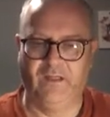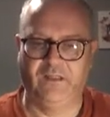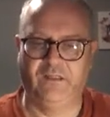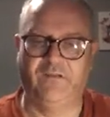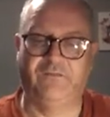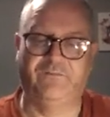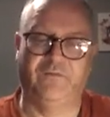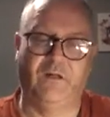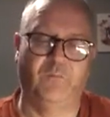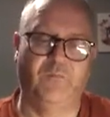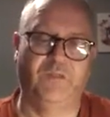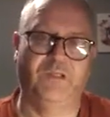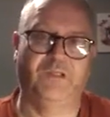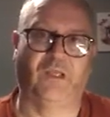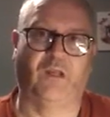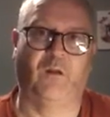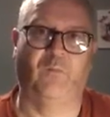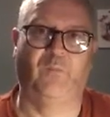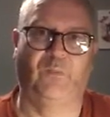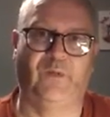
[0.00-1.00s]
Your families
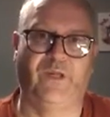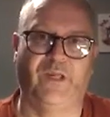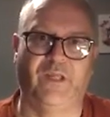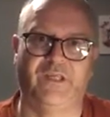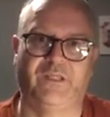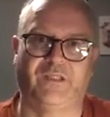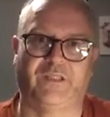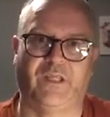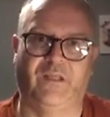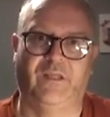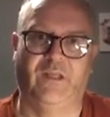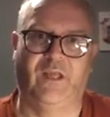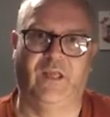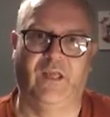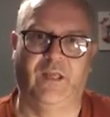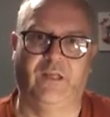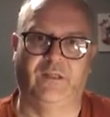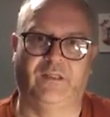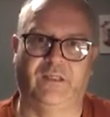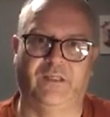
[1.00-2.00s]
are a place
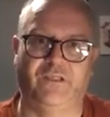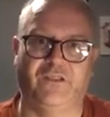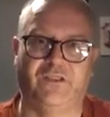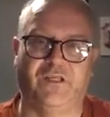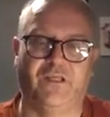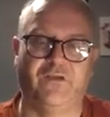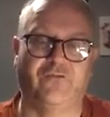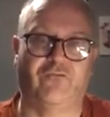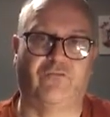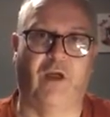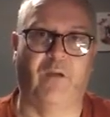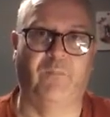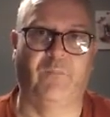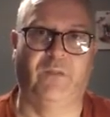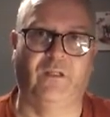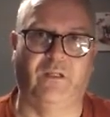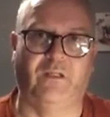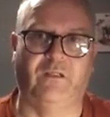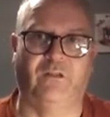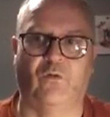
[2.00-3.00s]
that can change
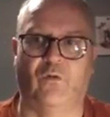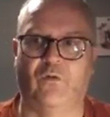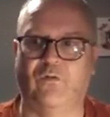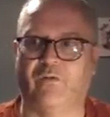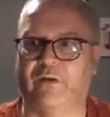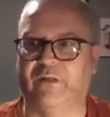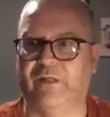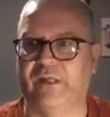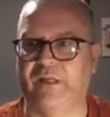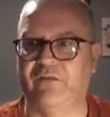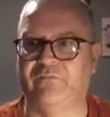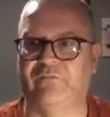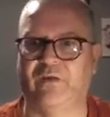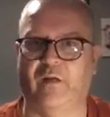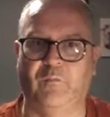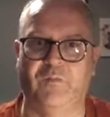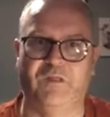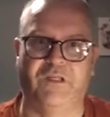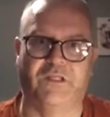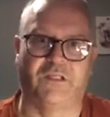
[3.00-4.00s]
rapidly overnight.
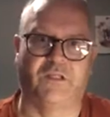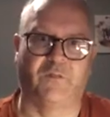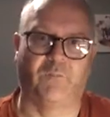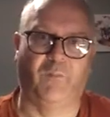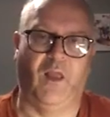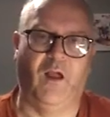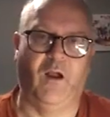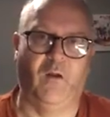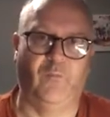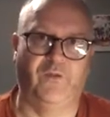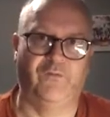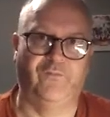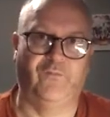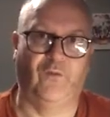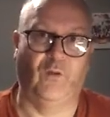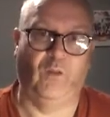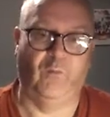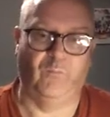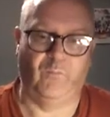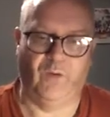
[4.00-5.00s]
Families can split up and
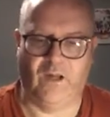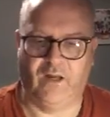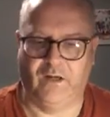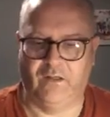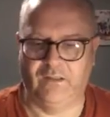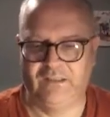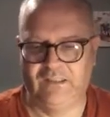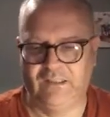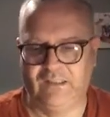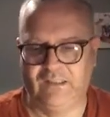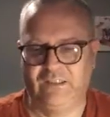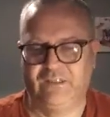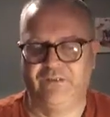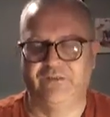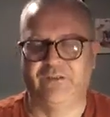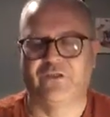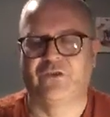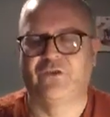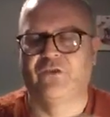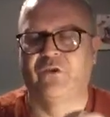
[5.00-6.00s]
fall apart.
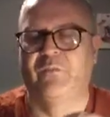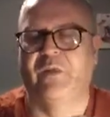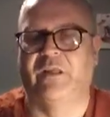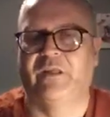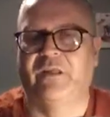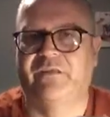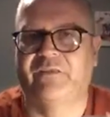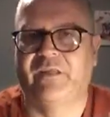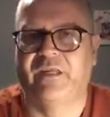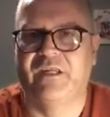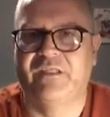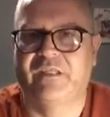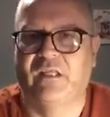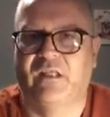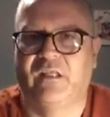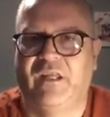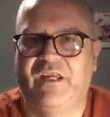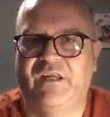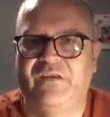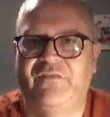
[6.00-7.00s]
There's so many things
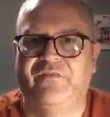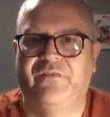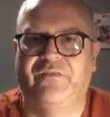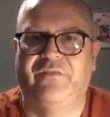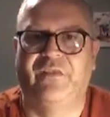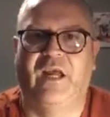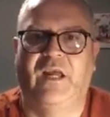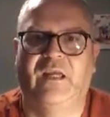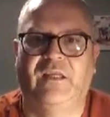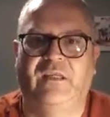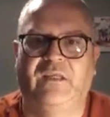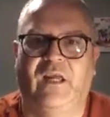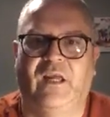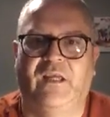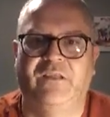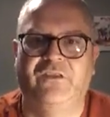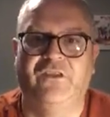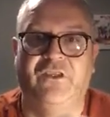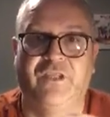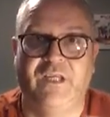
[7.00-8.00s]
in life that
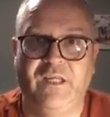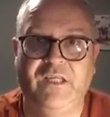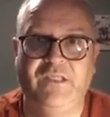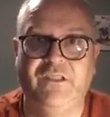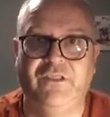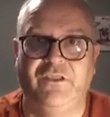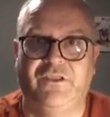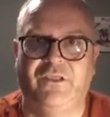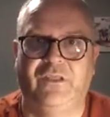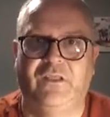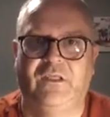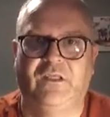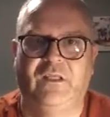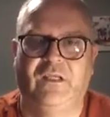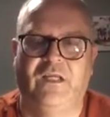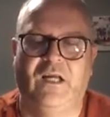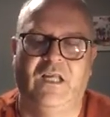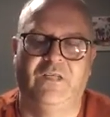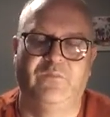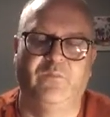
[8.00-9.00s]
can change
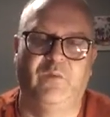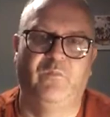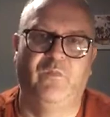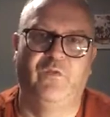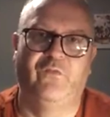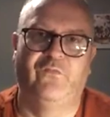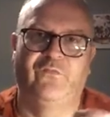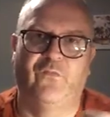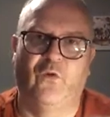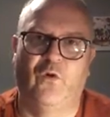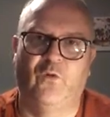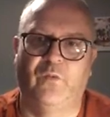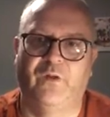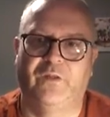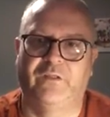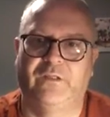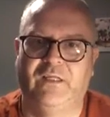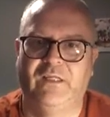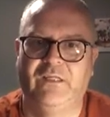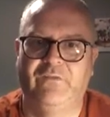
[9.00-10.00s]
as we move
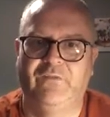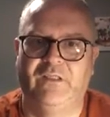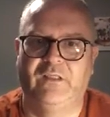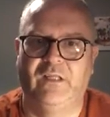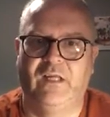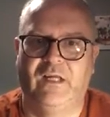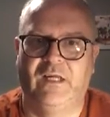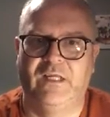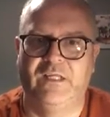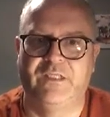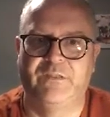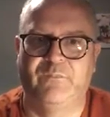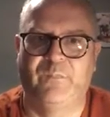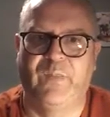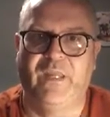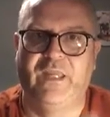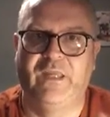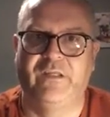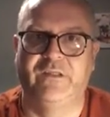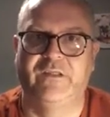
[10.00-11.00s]
forward, even as
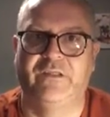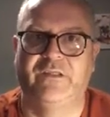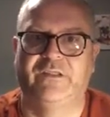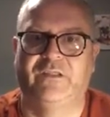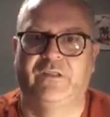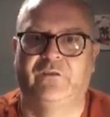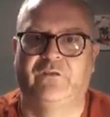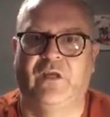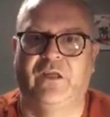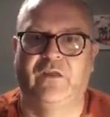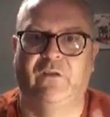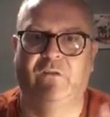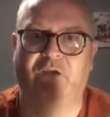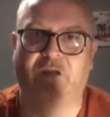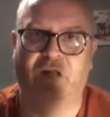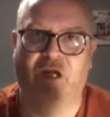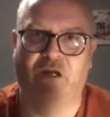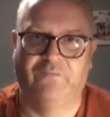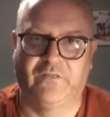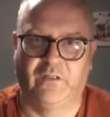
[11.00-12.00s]
parents trying to
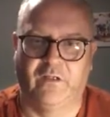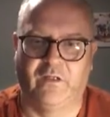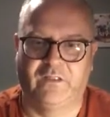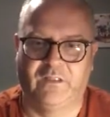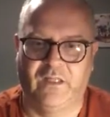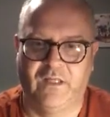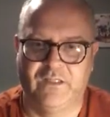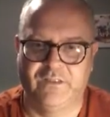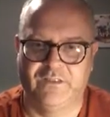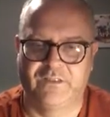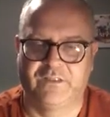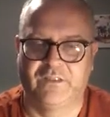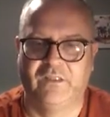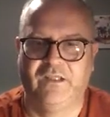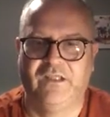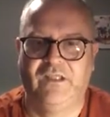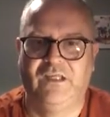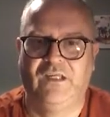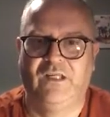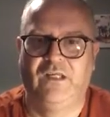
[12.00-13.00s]
look after our kids.
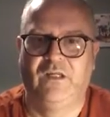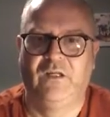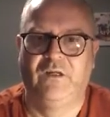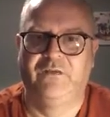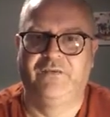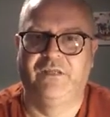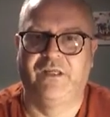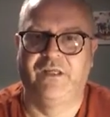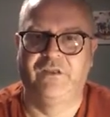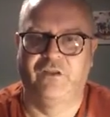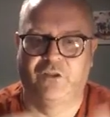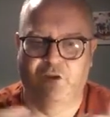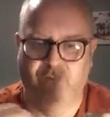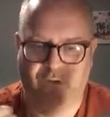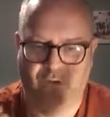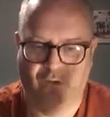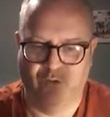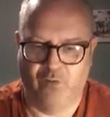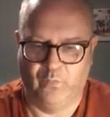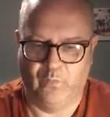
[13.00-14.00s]
Things could
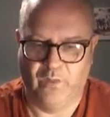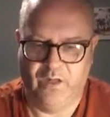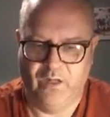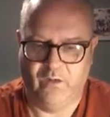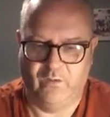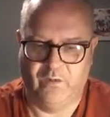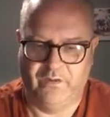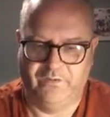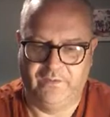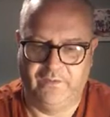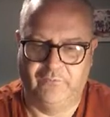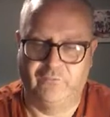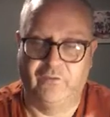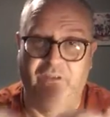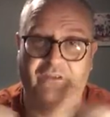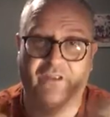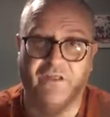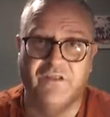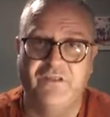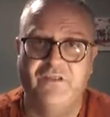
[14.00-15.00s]
be going well and then
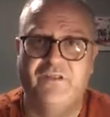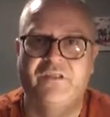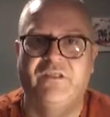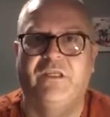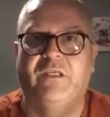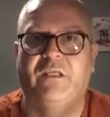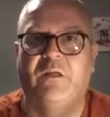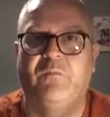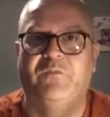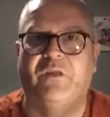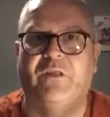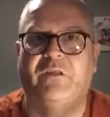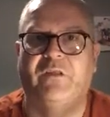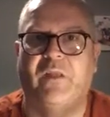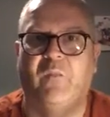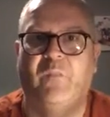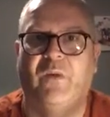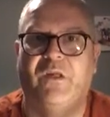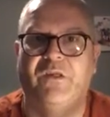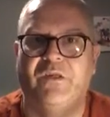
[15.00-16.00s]
redundancy comes into
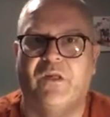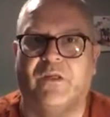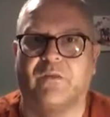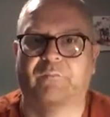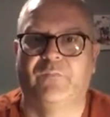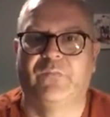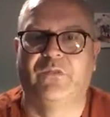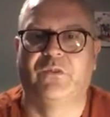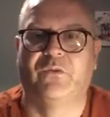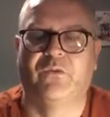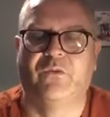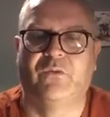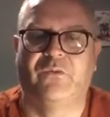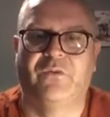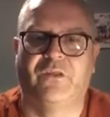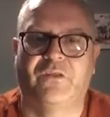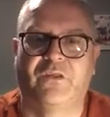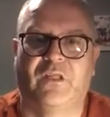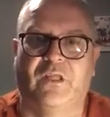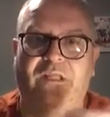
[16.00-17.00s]
the picture. So
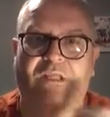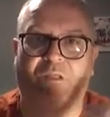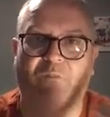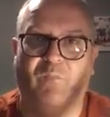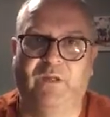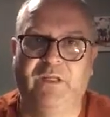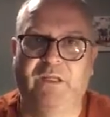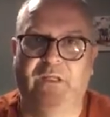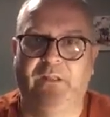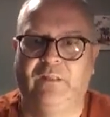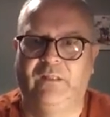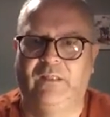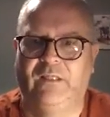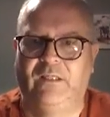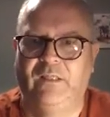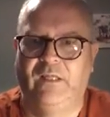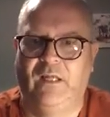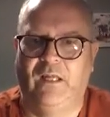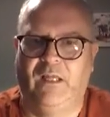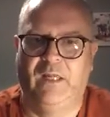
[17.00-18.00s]
there's less money.
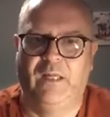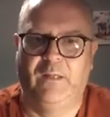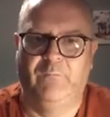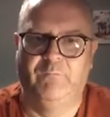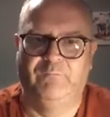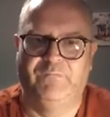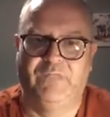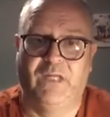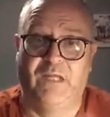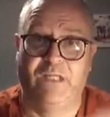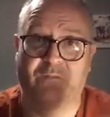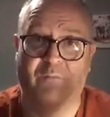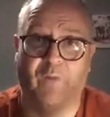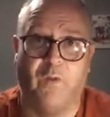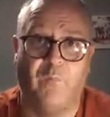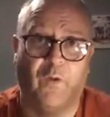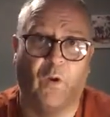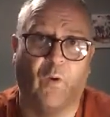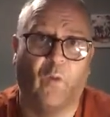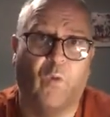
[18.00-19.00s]
Dad's
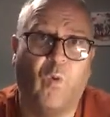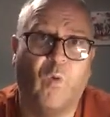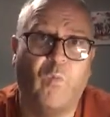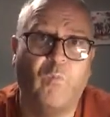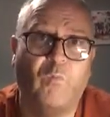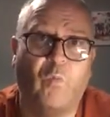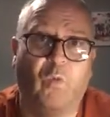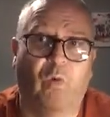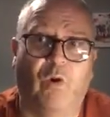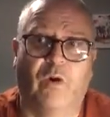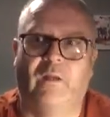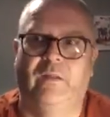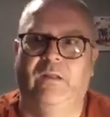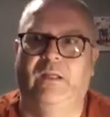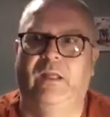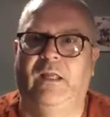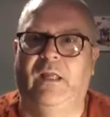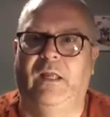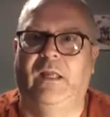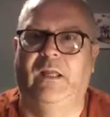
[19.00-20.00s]
maybe at home more.
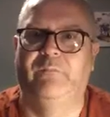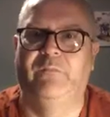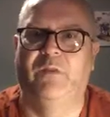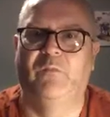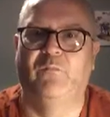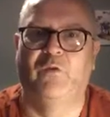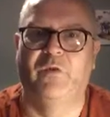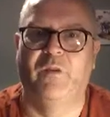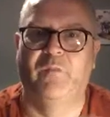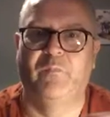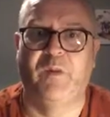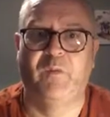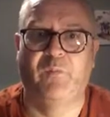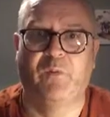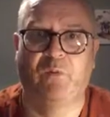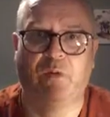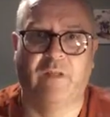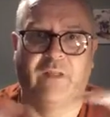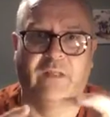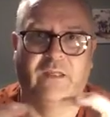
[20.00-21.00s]
The more that
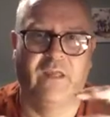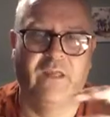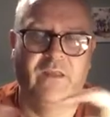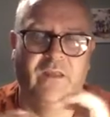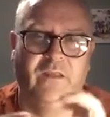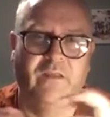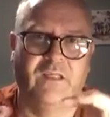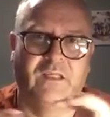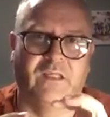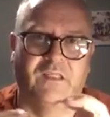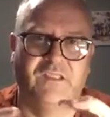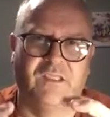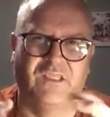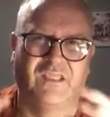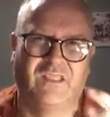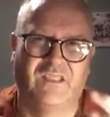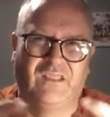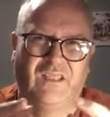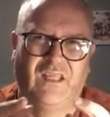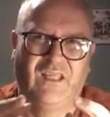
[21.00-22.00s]
people are together, they can
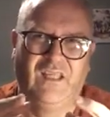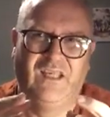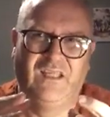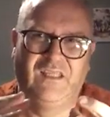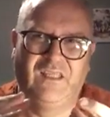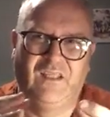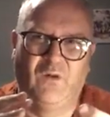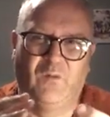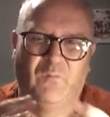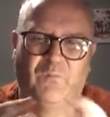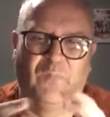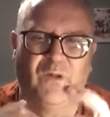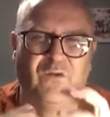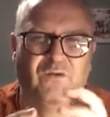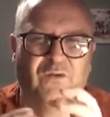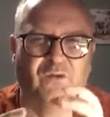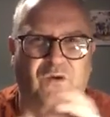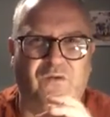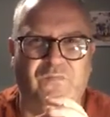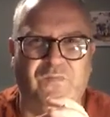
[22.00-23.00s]
just,
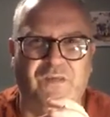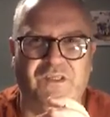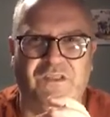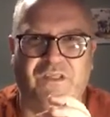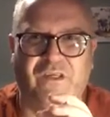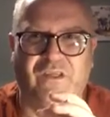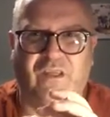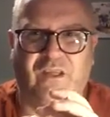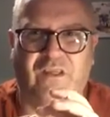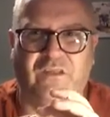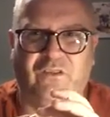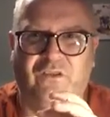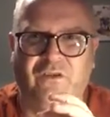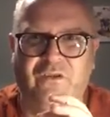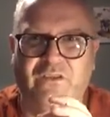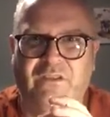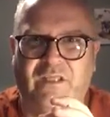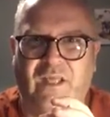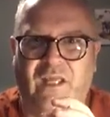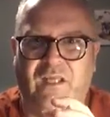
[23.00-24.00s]
bounce off each other in
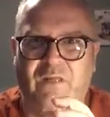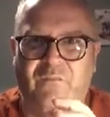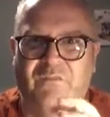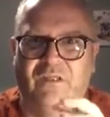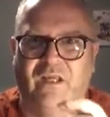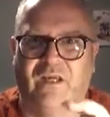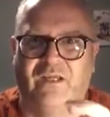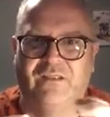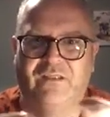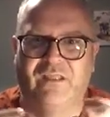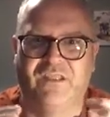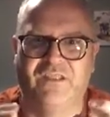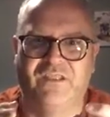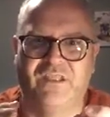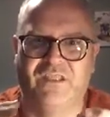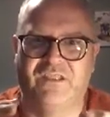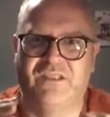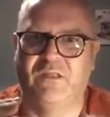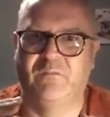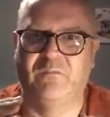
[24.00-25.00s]
good times and they
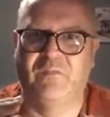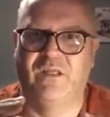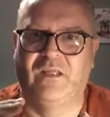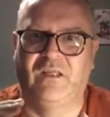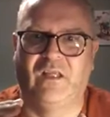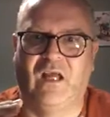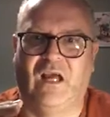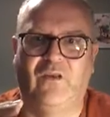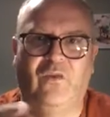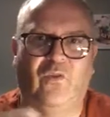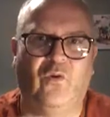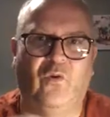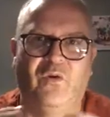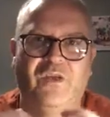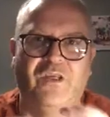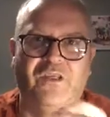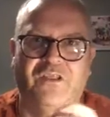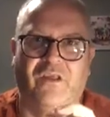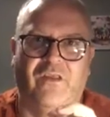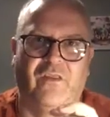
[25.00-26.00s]
just seem to annoy
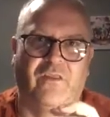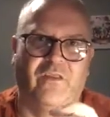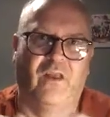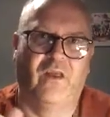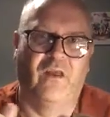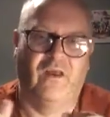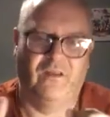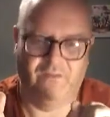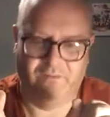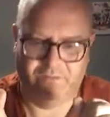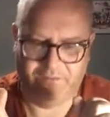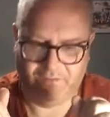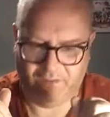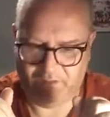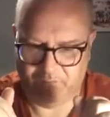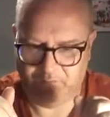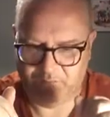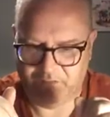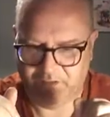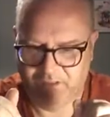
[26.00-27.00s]
each other at other
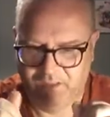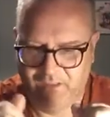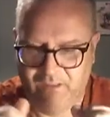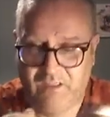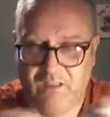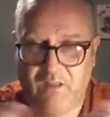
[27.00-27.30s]
times.